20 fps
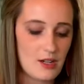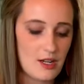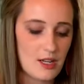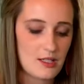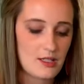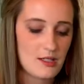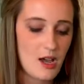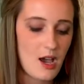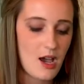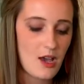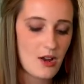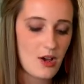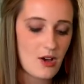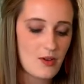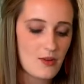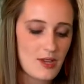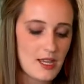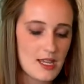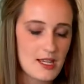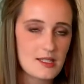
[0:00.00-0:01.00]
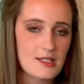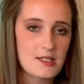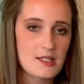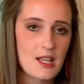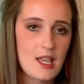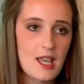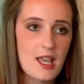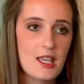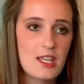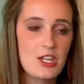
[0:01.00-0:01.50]
And it's not always,
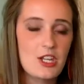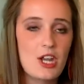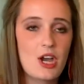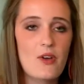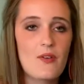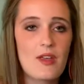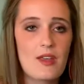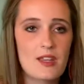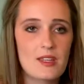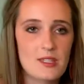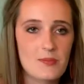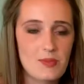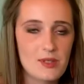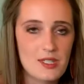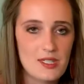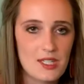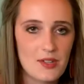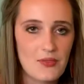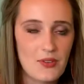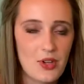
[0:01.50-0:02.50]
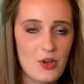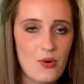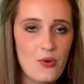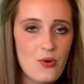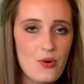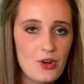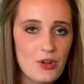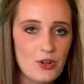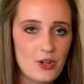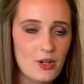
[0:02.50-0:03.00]
you know, in a specific
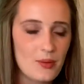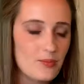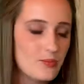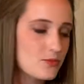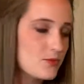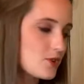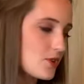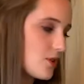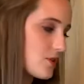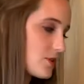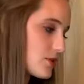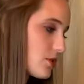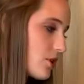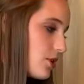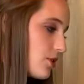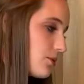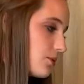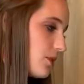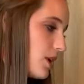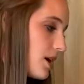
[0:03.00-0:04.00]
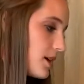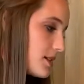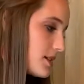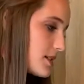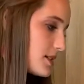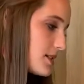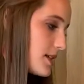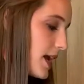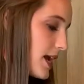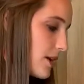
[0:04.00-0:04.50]
order. So it's called a rock
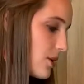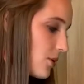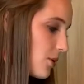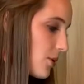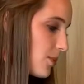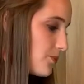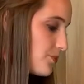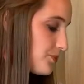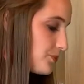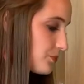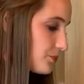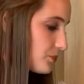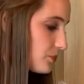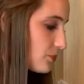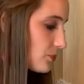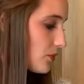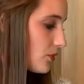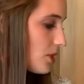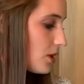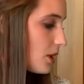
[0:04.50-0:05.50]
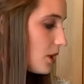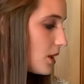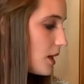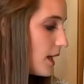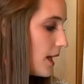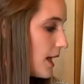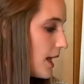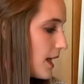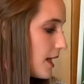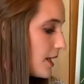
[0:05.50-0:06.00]
cycle.
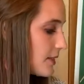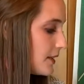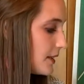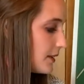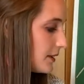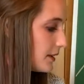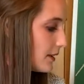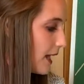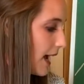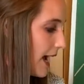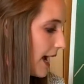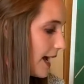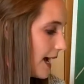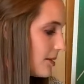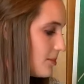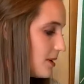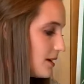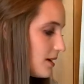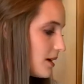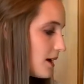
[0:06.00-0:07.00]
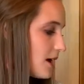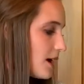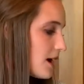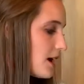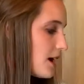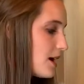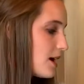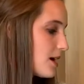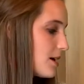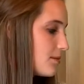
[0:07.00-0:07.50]
The lab,
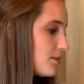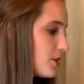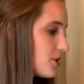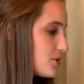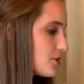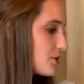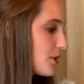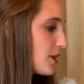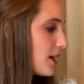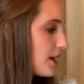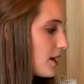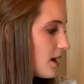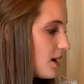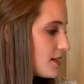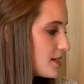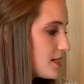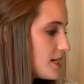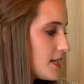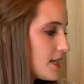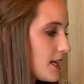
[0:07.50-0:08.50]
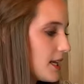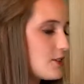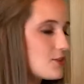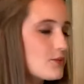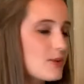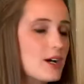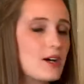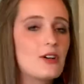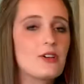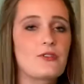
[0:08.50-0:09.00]
on
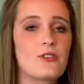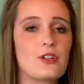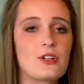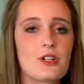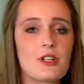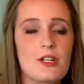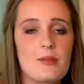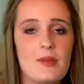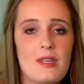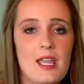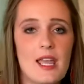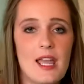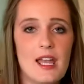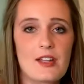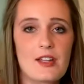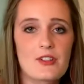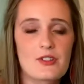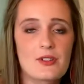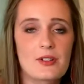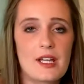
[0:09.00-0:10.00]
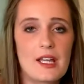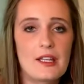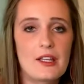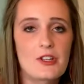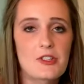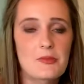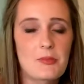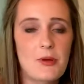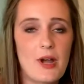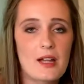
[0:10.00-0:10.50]
CK12, you're going to be answering
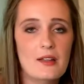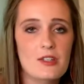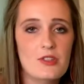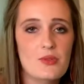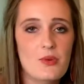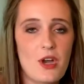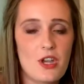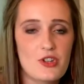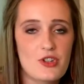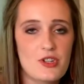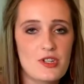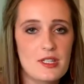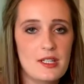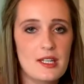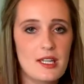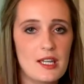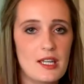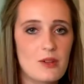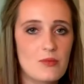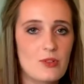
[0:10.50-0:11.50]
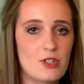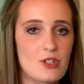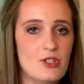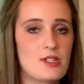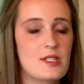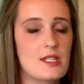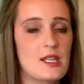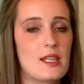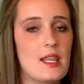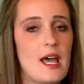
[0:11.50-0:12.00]
those practice questions again, which
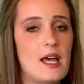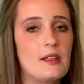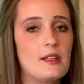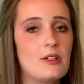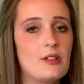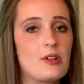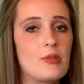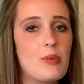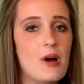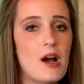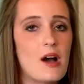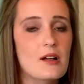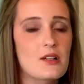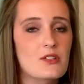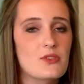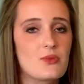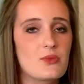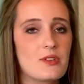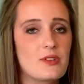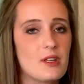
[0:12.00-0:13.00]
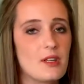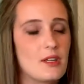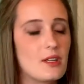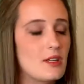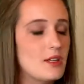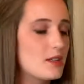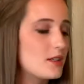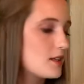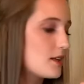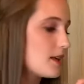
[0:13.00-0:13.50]
is in that little box with
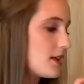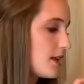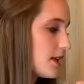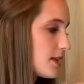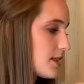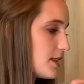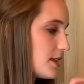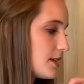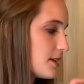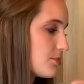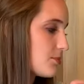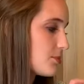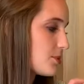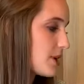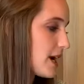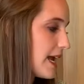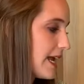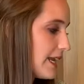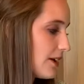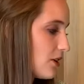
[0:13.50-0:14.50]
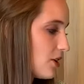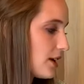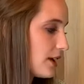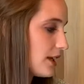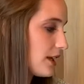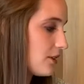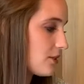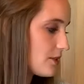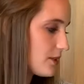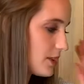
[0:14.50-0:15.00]
the brain on
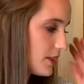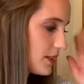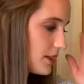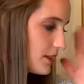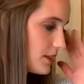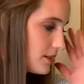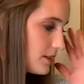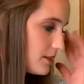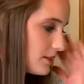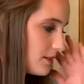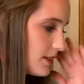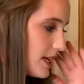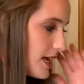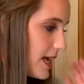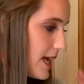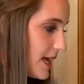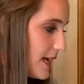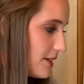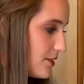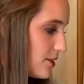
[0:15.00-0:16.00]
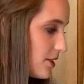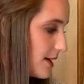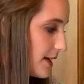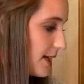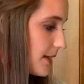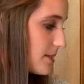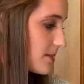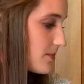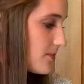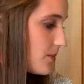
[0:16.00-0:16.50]
it, or the head on
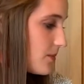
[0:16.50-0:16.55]
it.